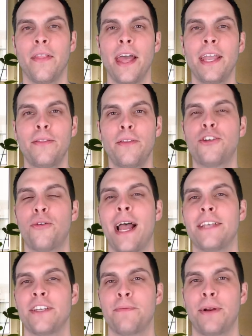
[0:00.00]
Like the
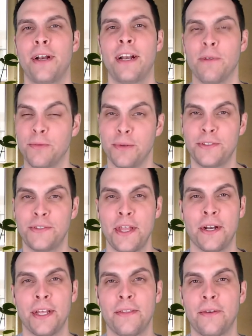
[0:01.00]
Jurassic period which
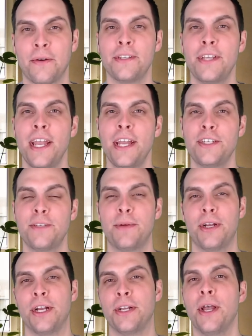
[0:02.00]
preceded it, the Cretaceous
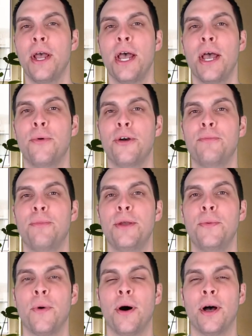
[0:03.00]
period would
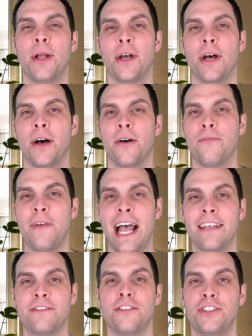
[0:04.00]
be one of
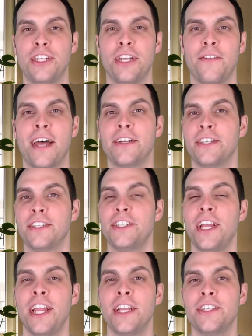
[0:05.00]
vast geologic
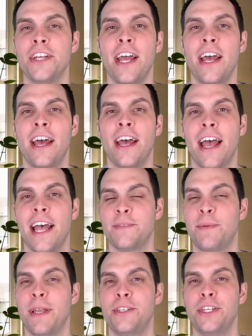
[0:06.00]
change
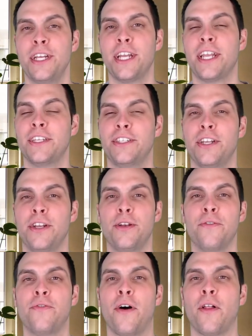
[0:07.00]
as Pangaea
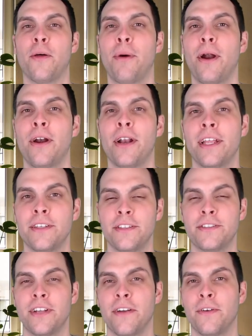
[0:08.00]
continued to fall apart
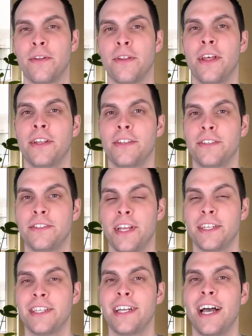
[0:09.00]
into several
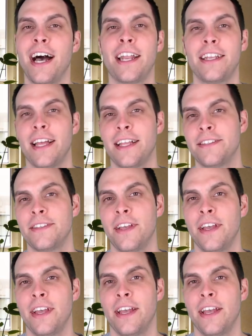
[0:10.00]
distinct continents.